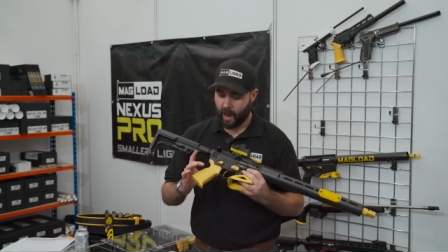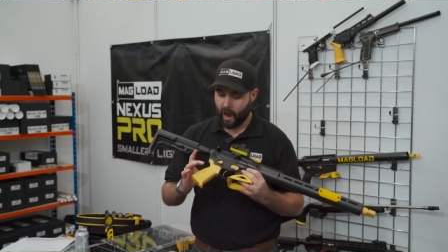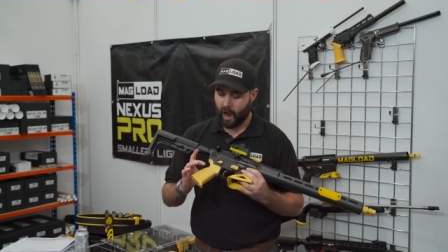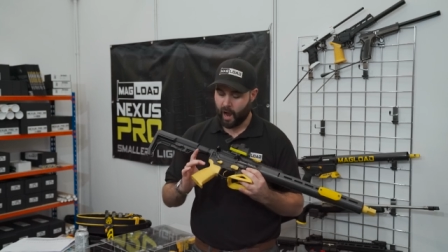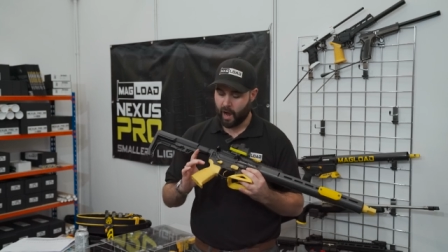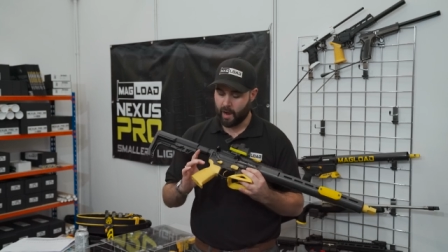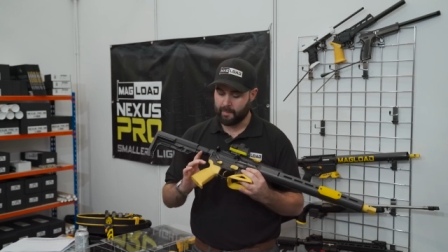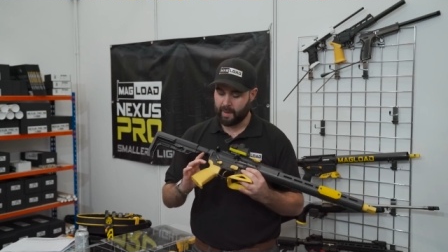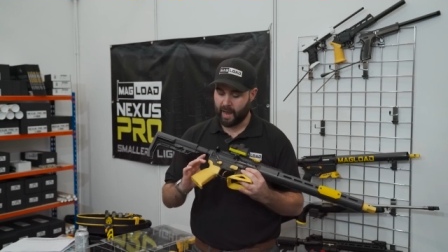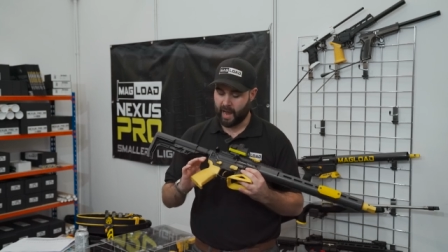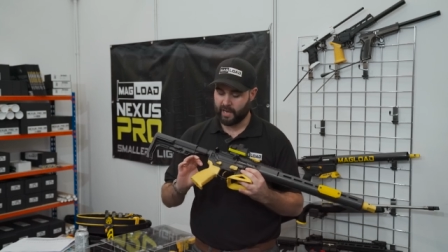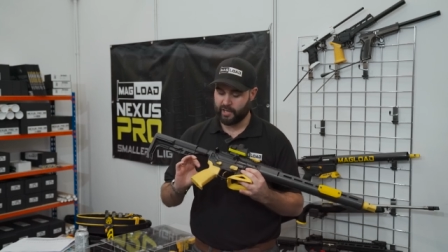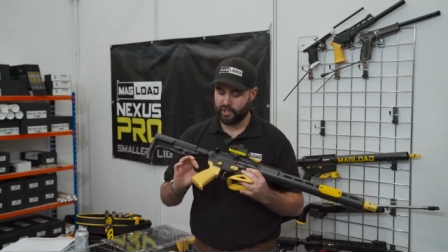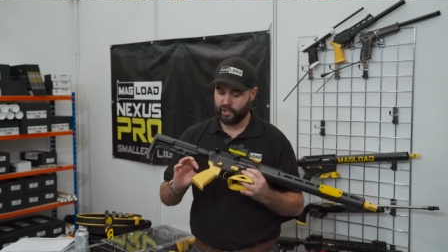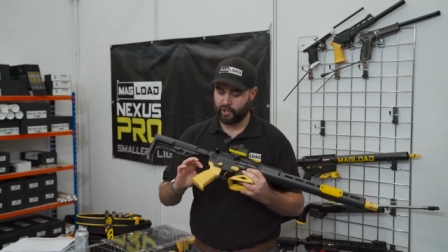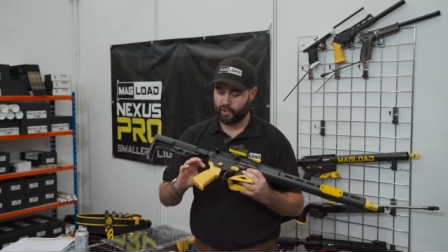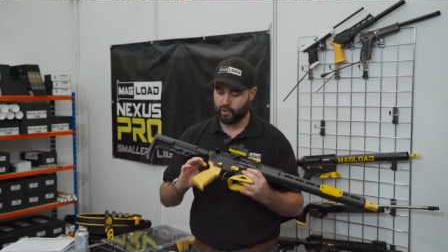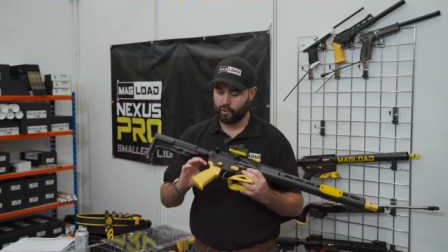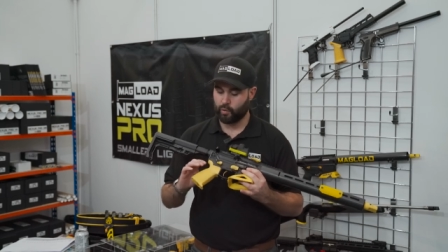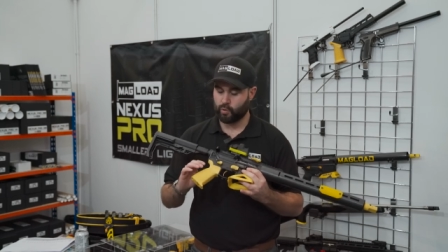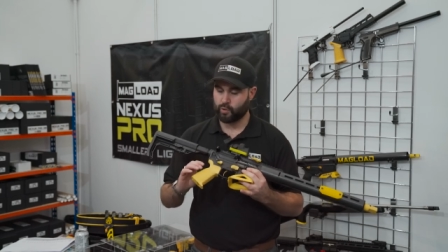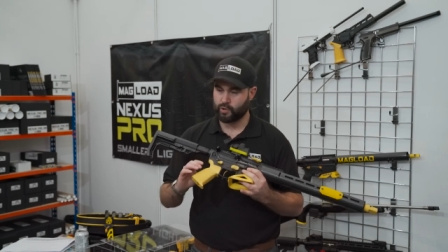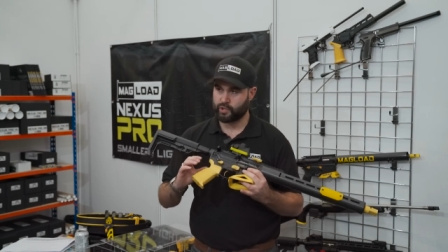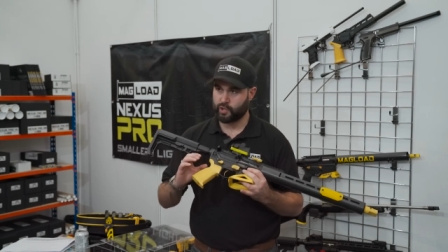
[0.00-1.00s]
um, and you
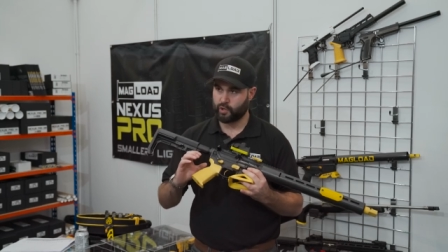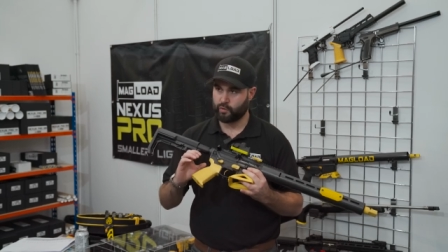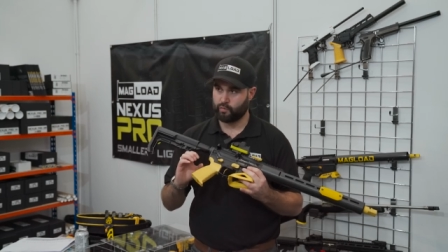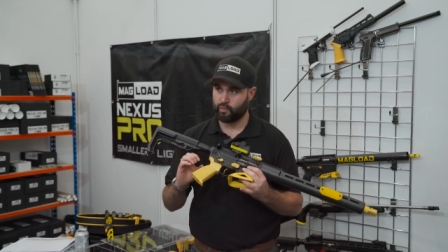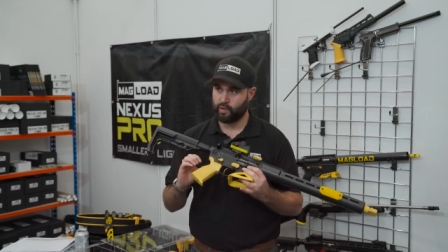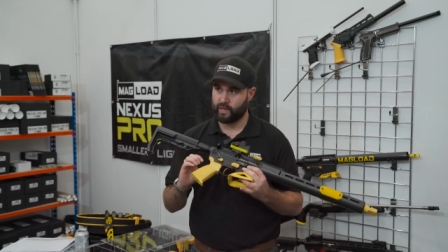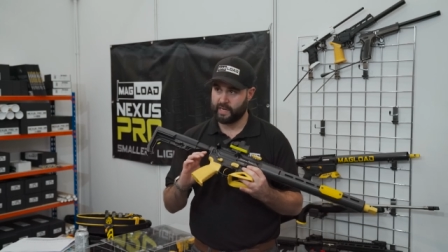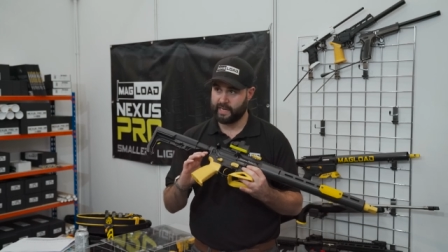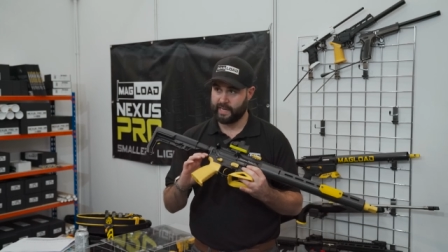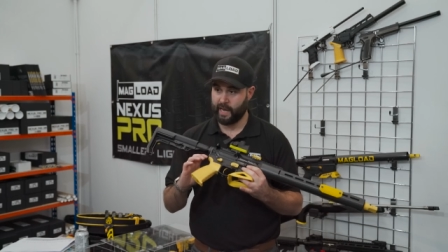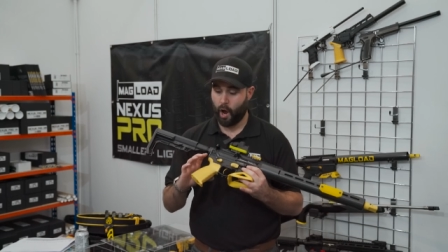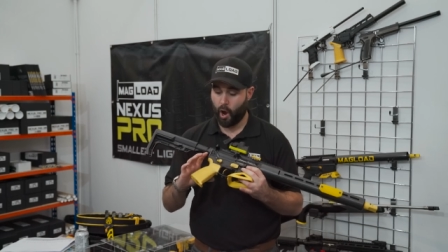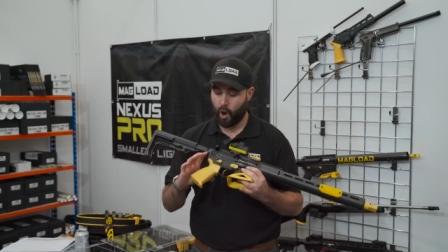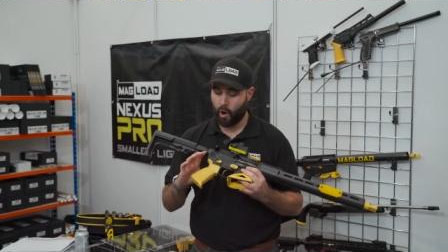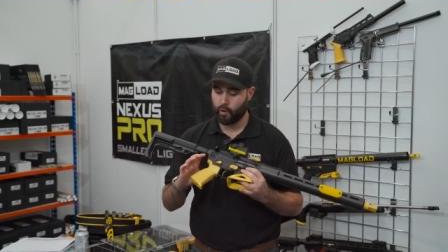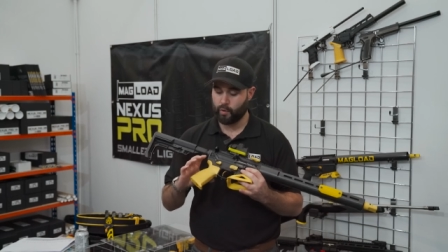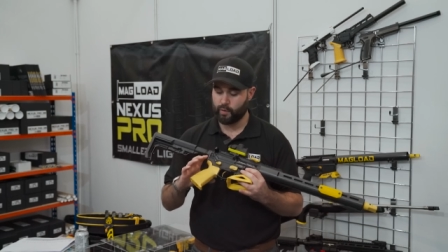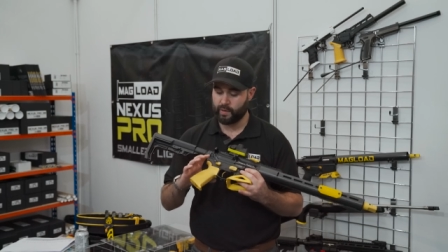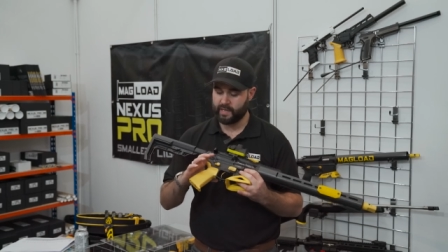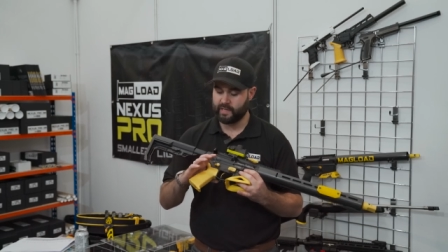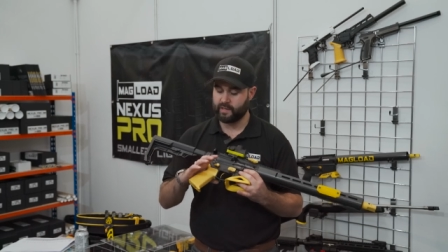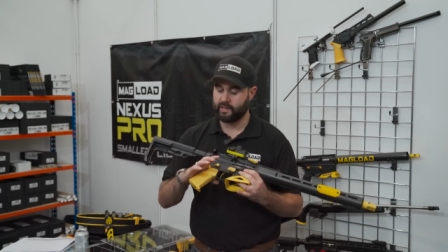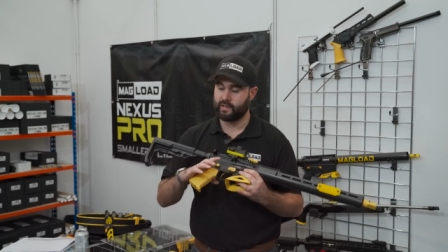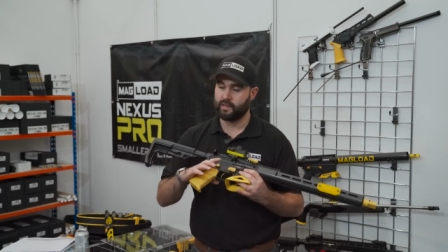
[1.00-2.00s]
can also really
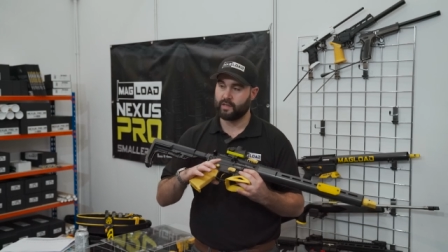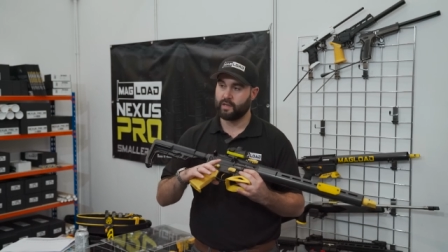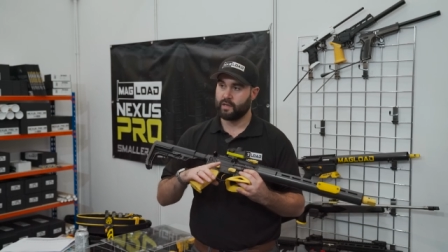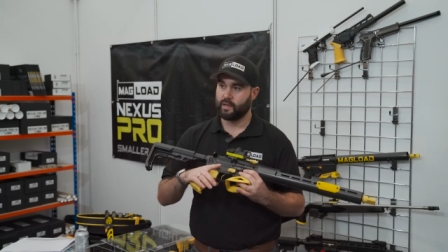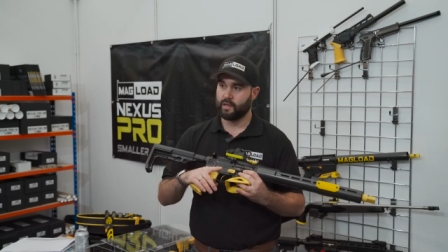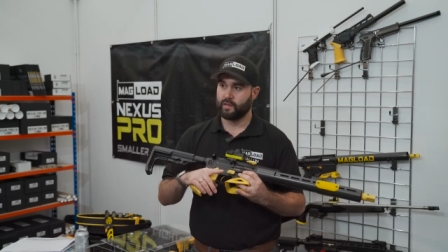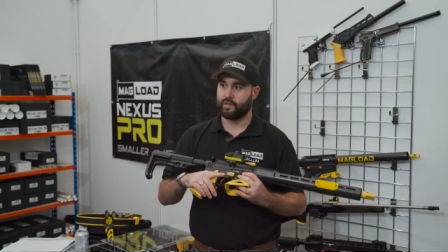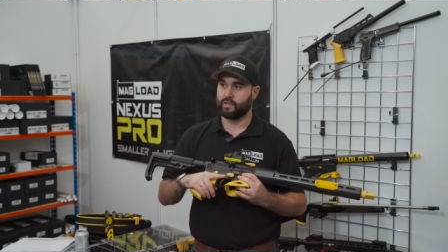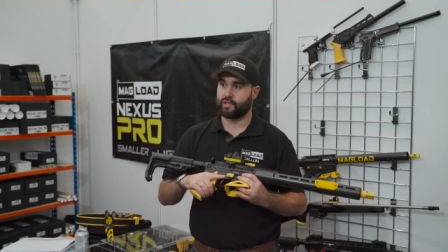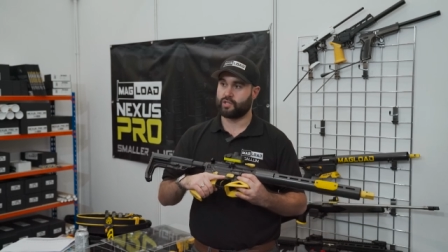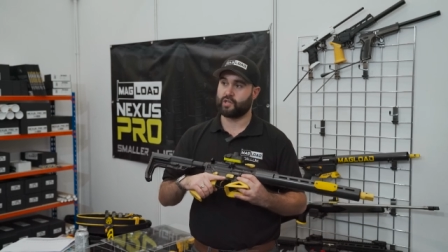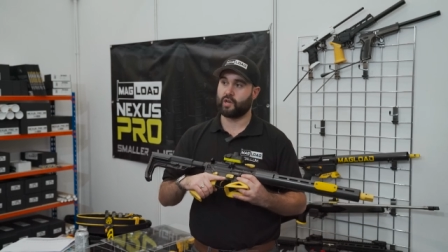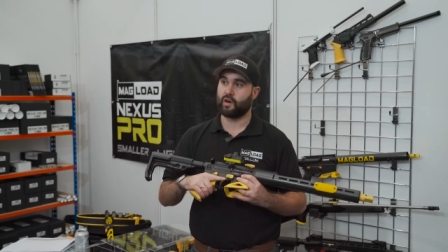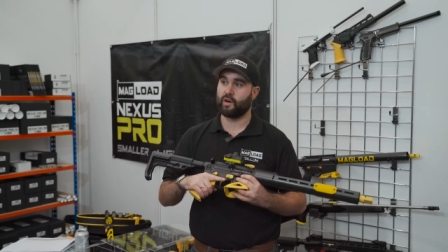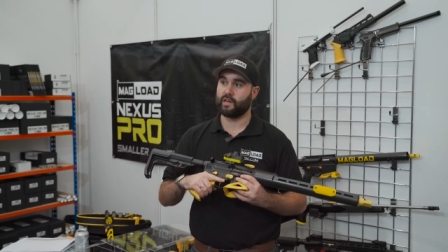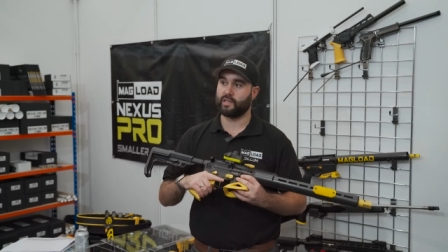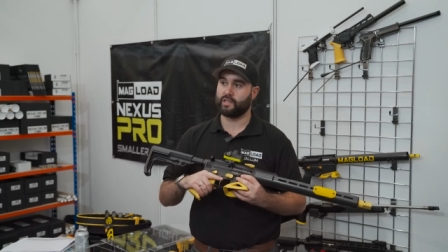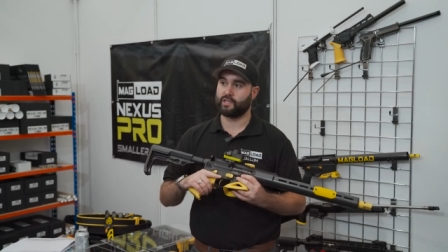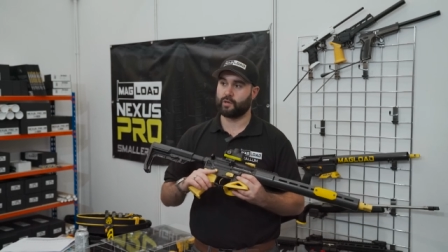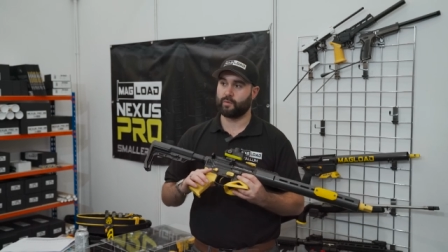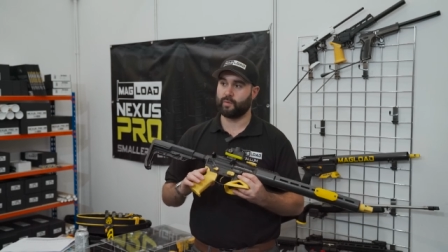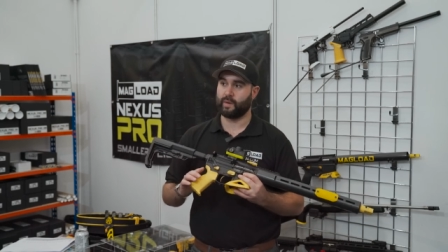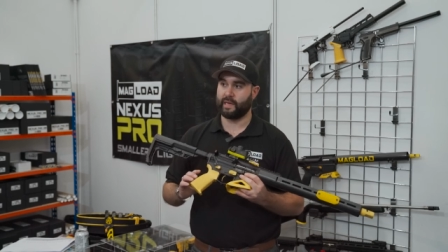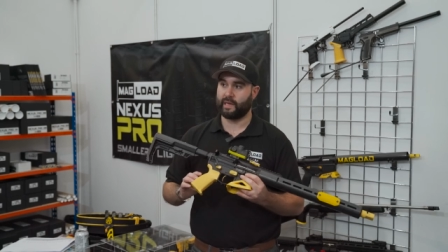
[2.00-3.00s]
hone in the
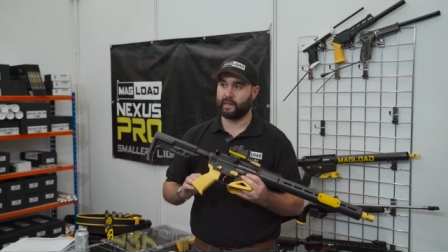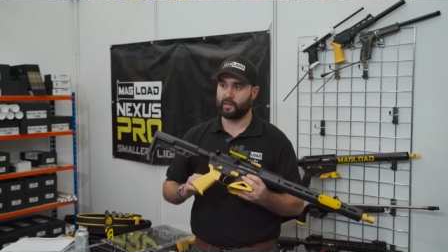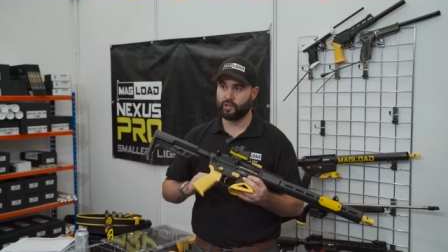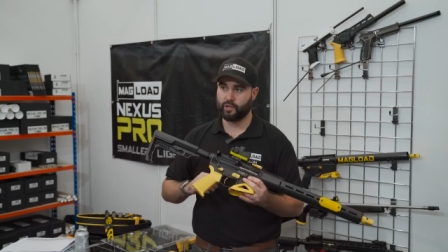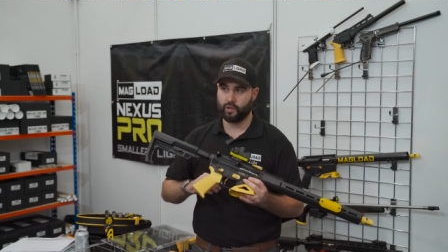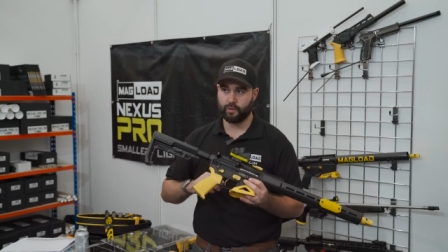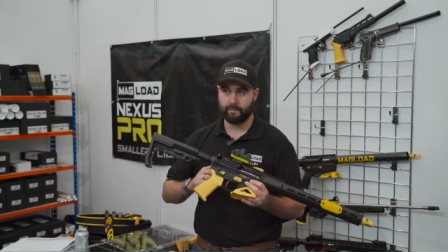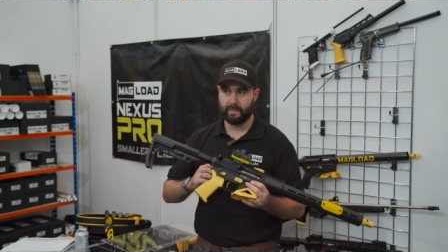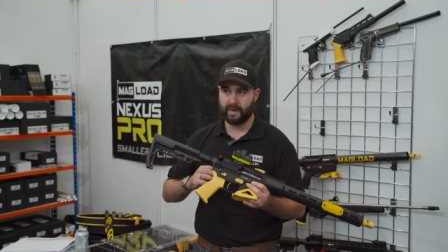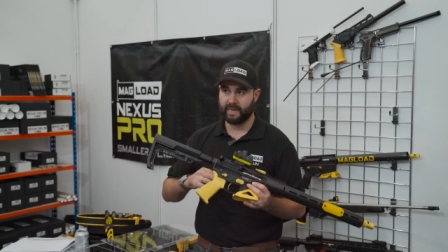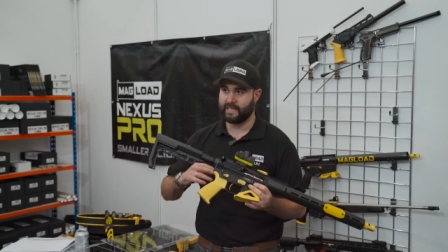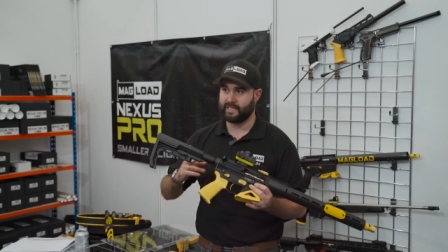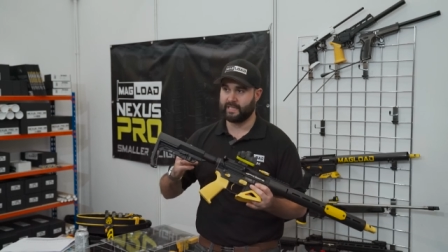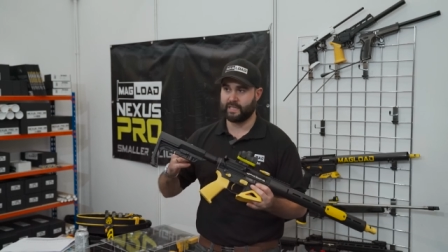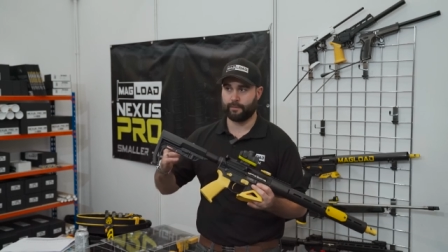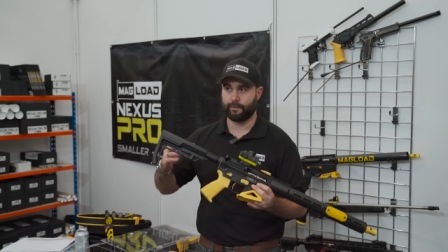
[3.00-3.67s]
size. So we can do many